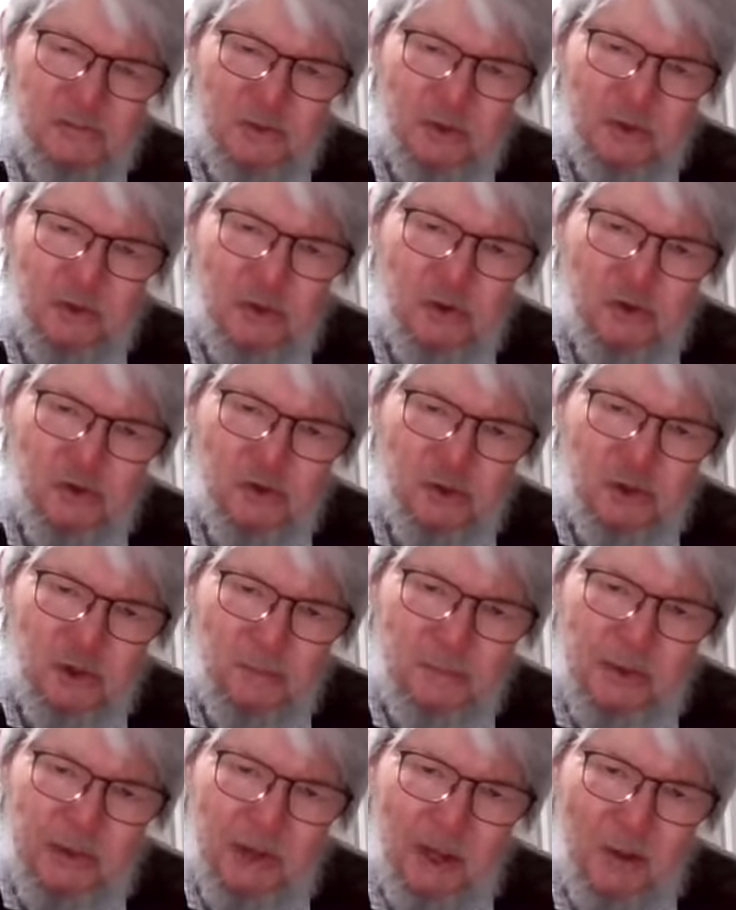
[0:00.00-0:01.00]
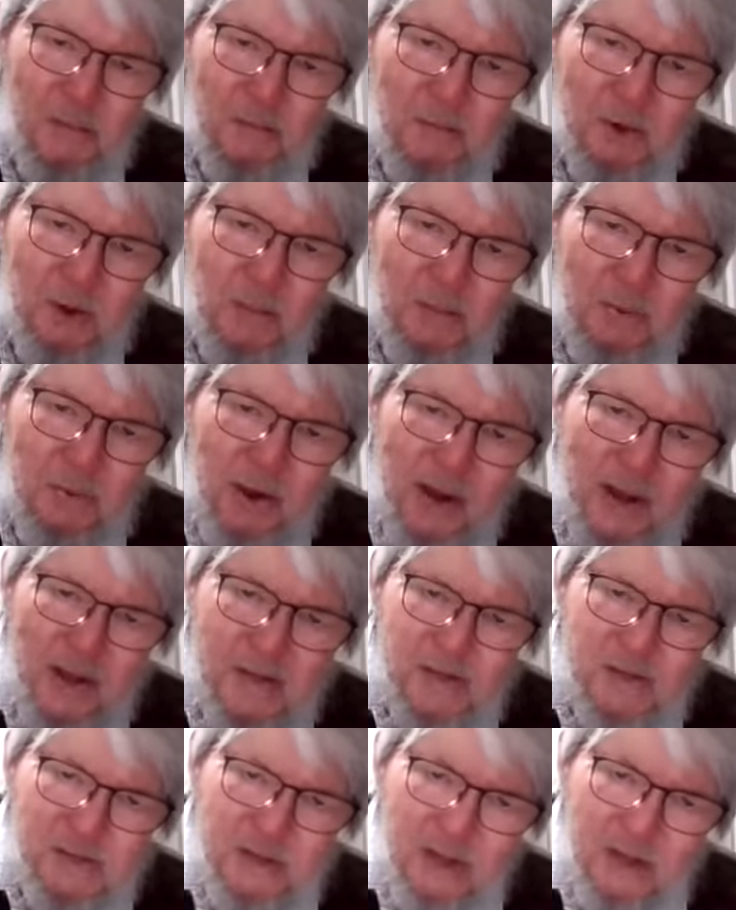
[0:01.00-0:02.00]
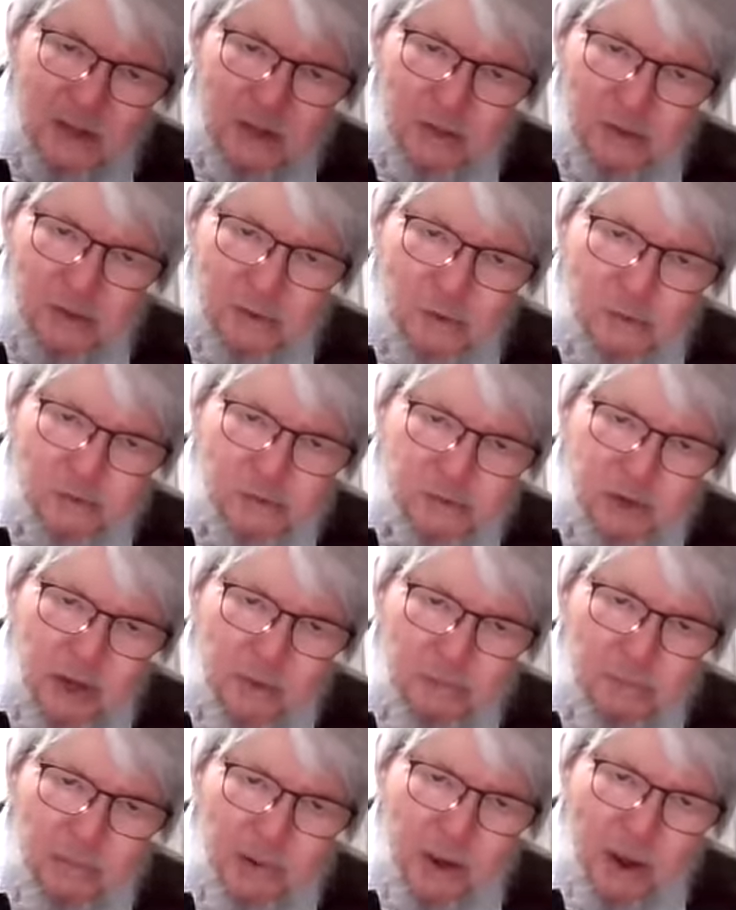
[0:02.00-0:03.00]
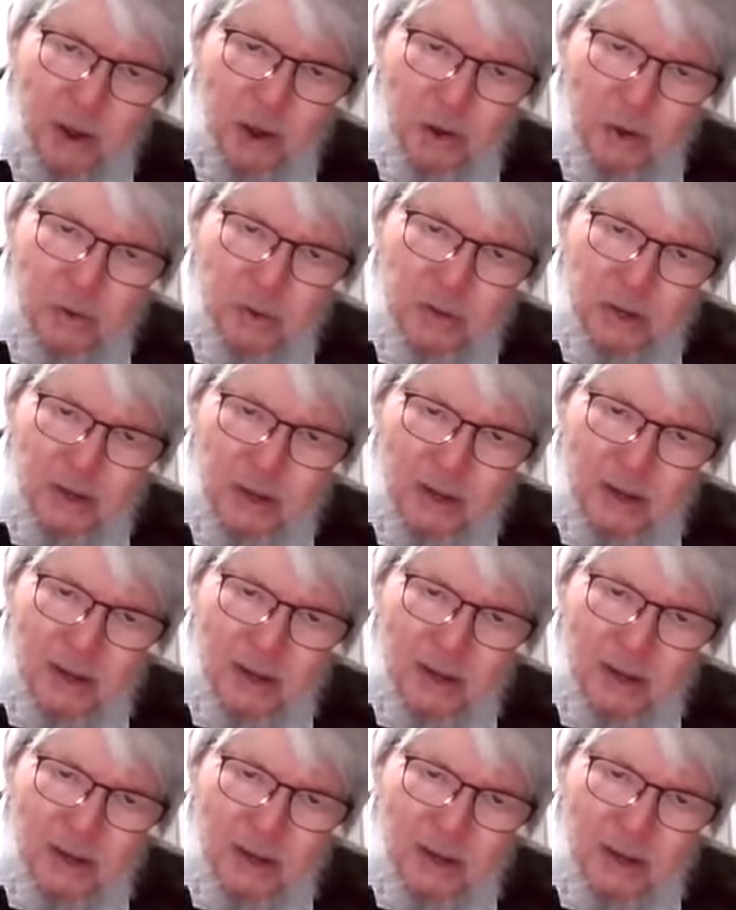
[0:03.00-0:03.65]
of the cushion had become compressed and it was also bowed.